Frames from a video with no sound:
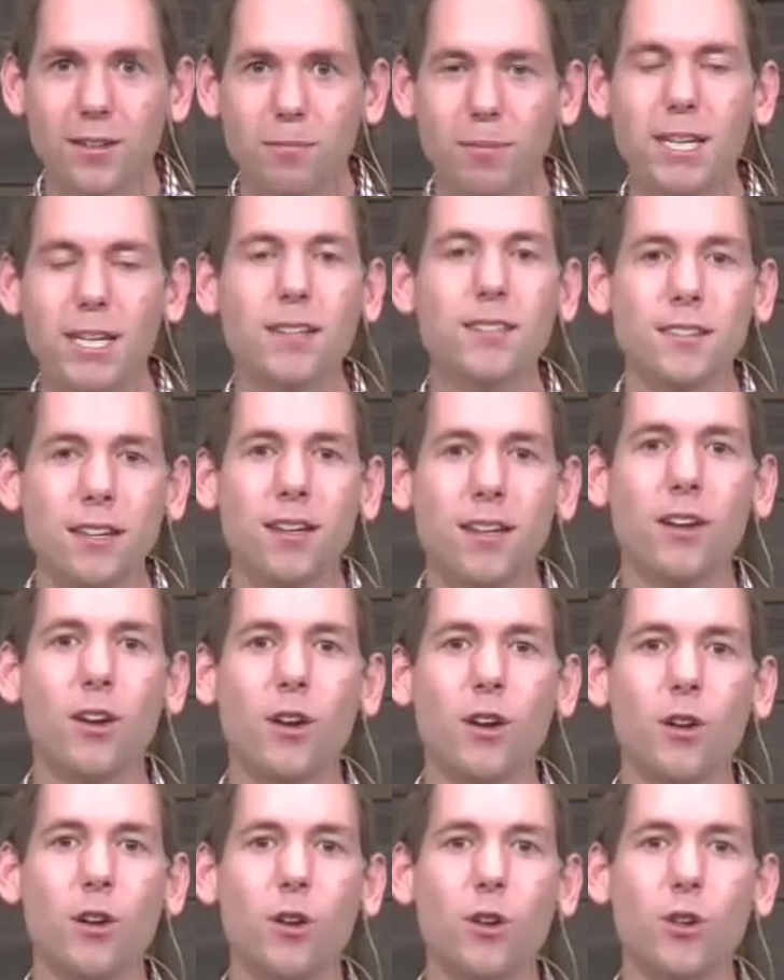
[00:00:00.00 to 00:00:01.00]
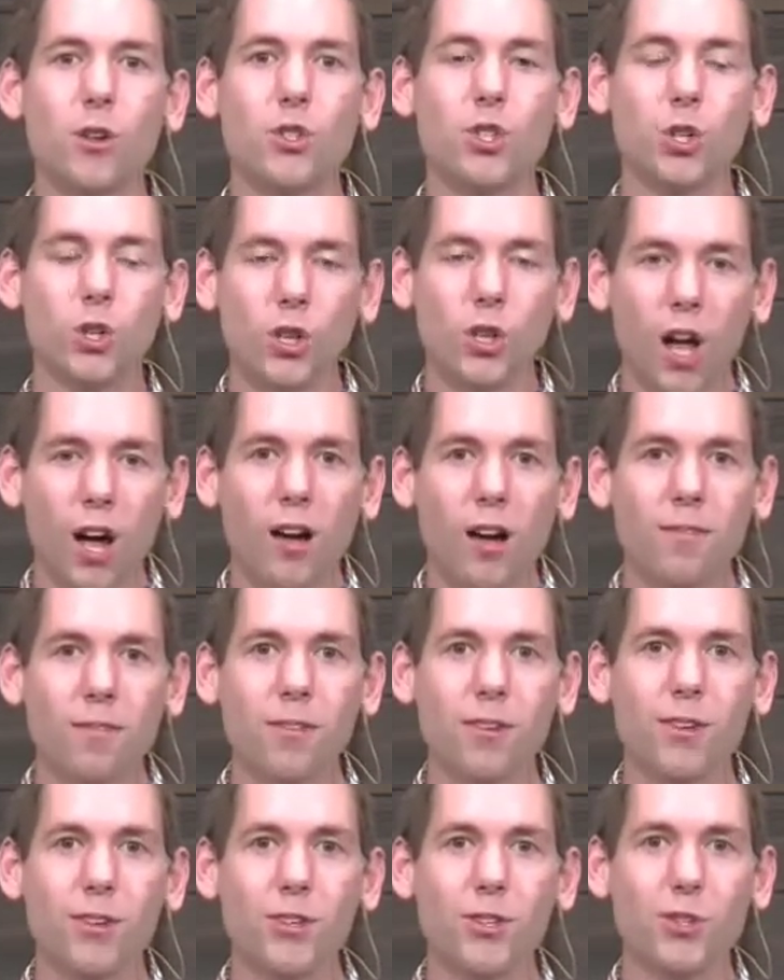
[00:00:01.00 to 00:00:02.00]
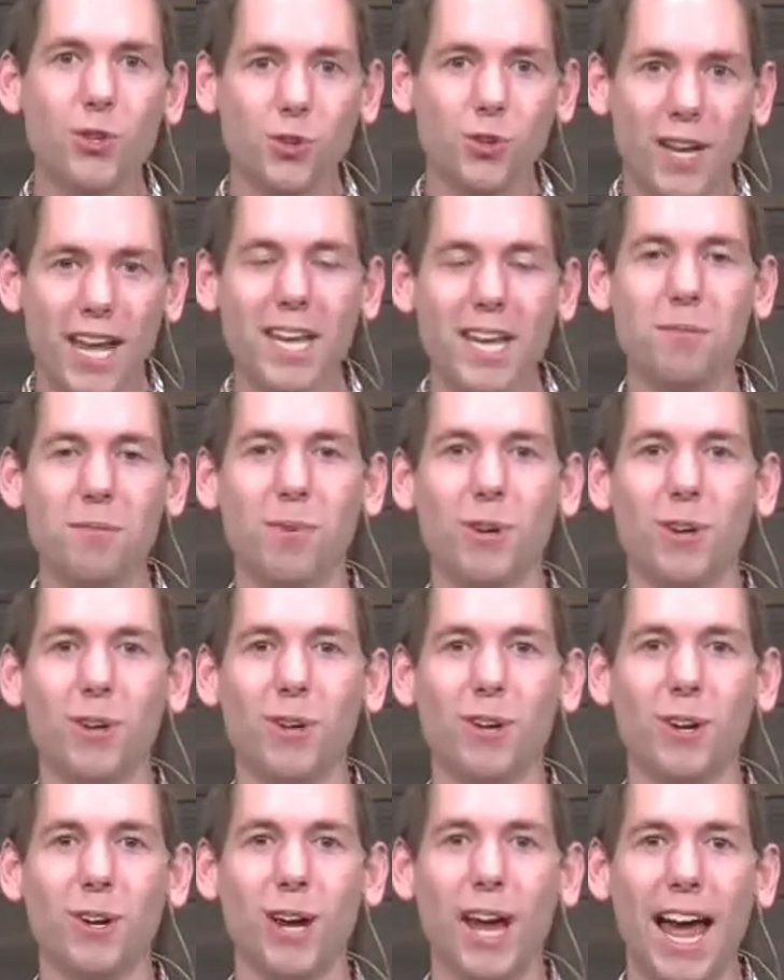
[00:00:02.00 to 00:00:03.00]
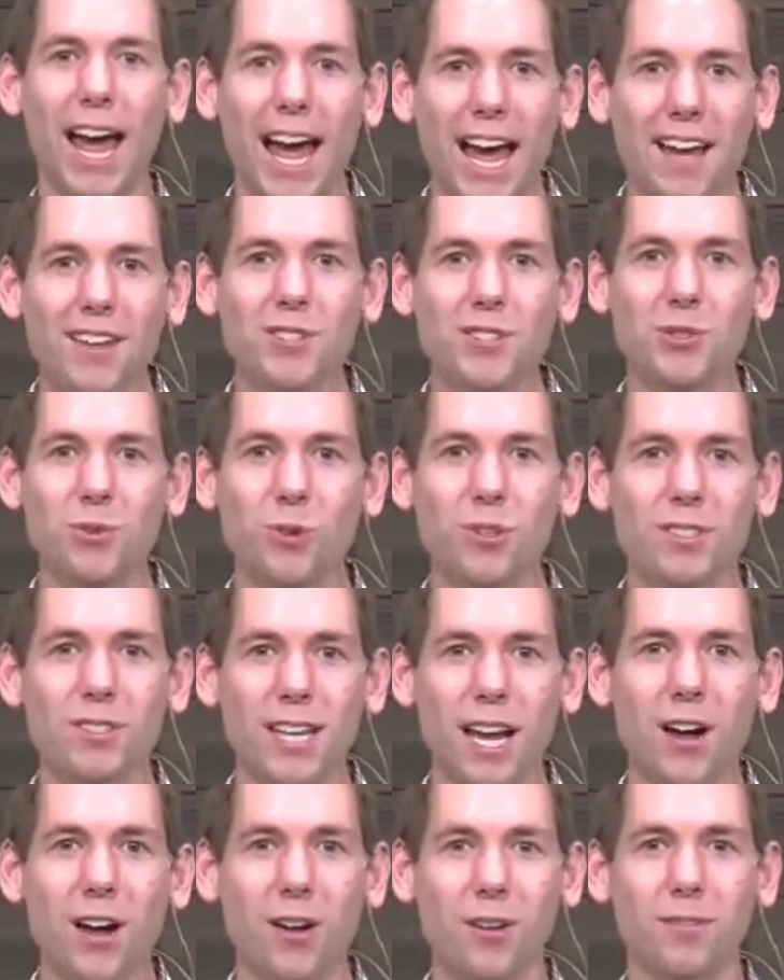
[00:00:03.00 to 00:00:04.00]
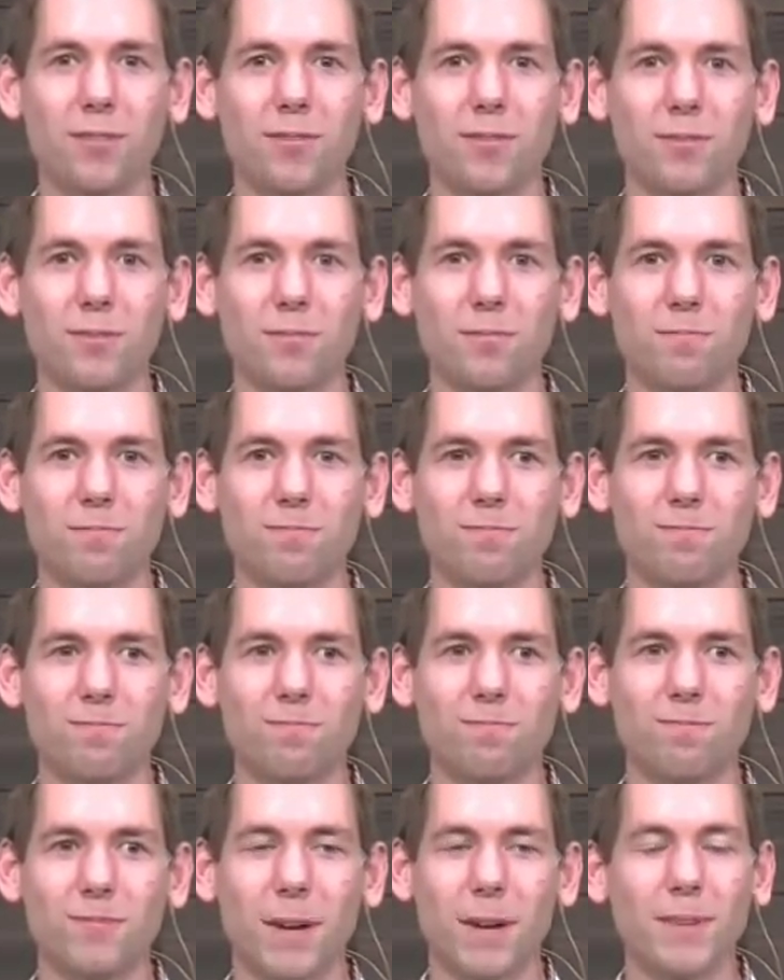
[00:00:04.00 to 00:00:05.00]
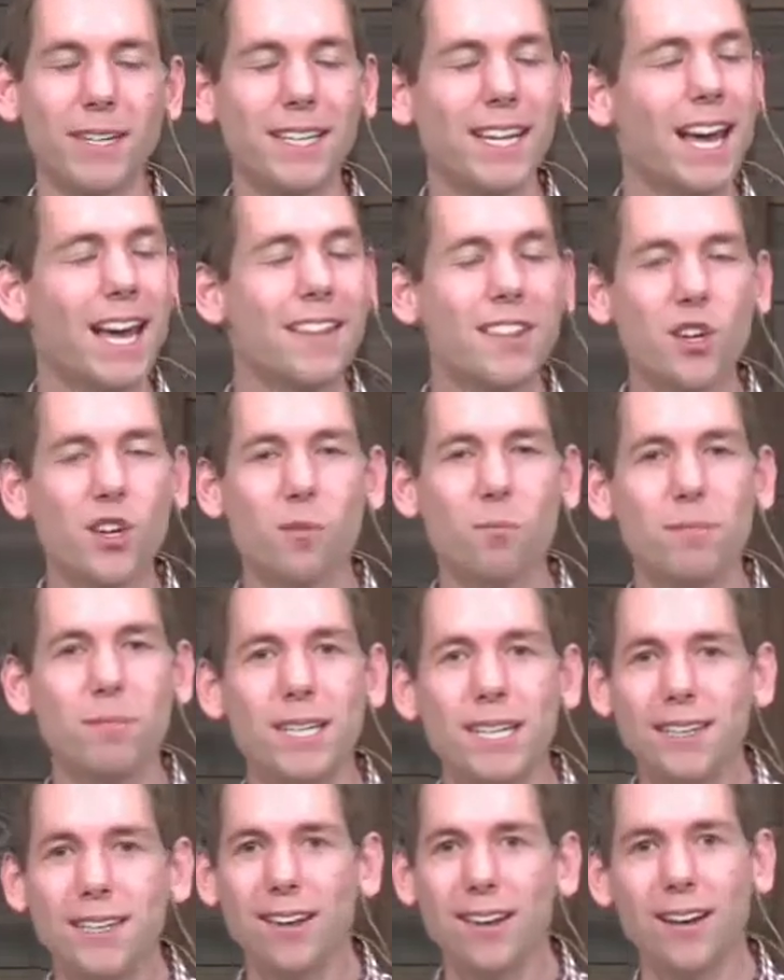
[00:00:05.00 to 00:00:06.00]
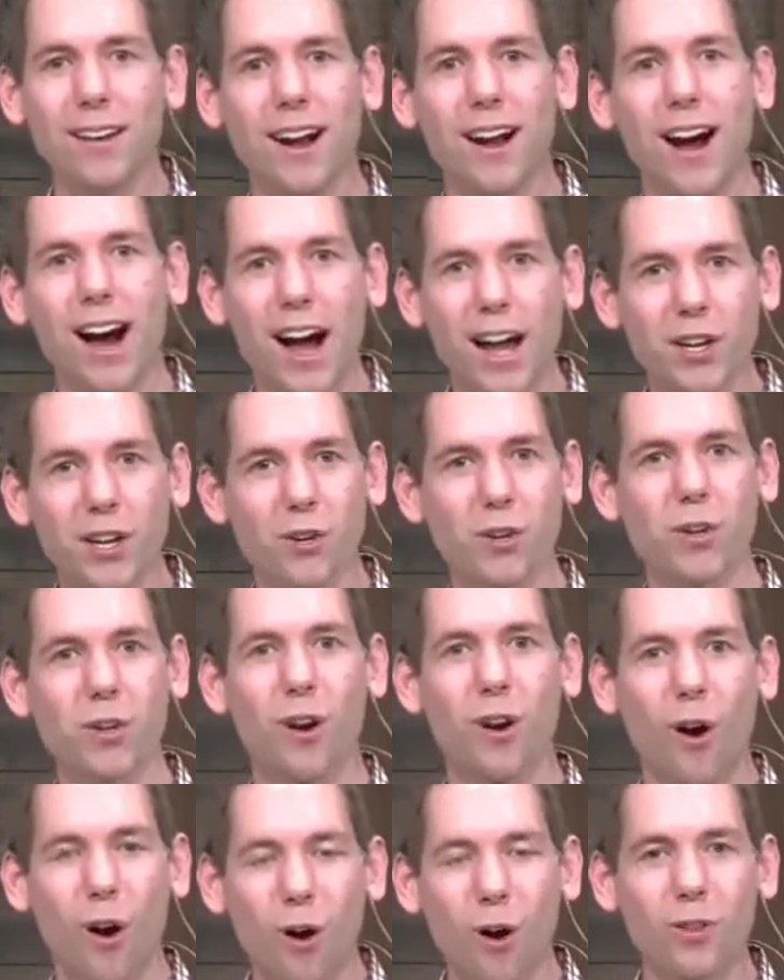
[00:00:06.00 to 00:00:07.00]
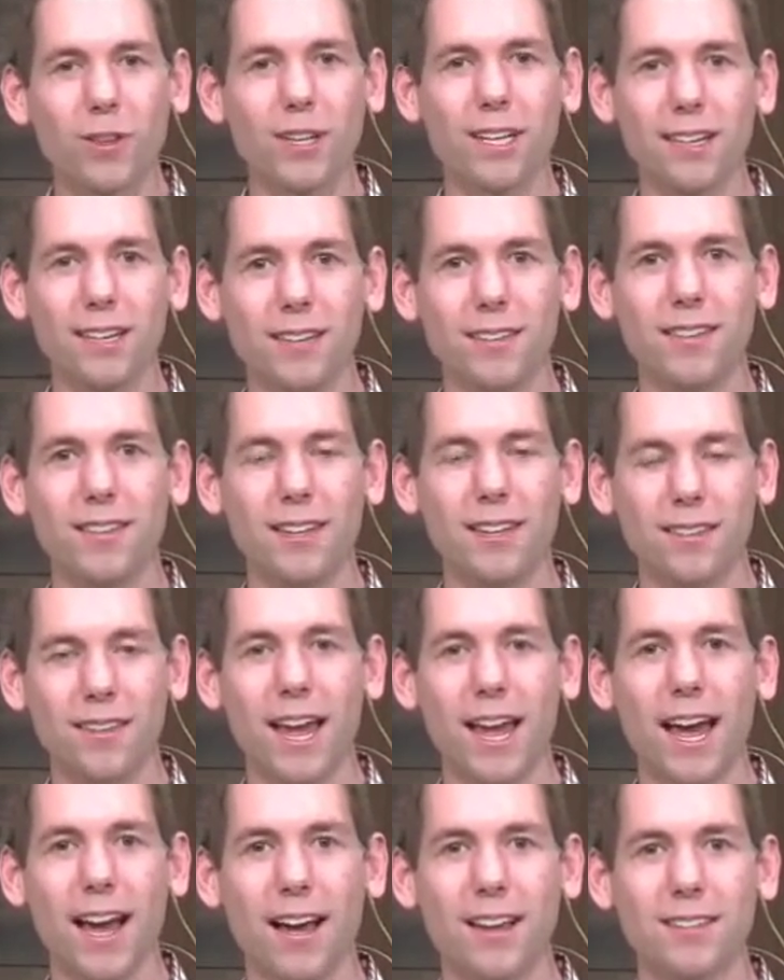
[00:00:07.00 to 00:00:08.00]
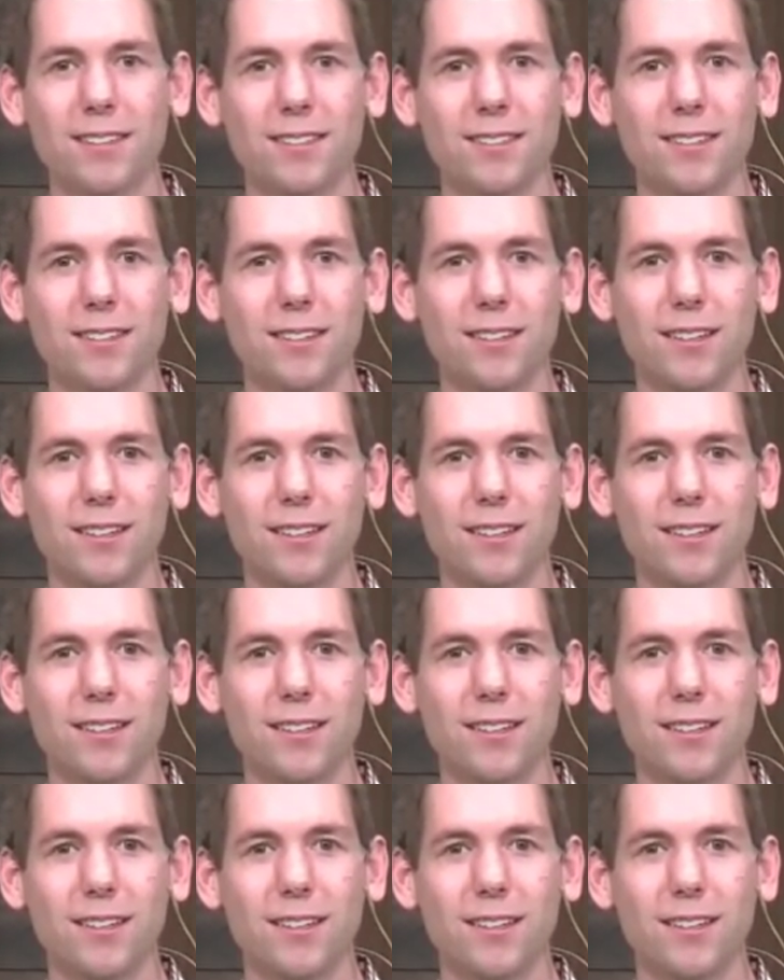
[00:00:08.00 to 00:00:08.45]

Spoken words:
Because to love your neighbor as yourself, I mean, can there be a higher calling than that?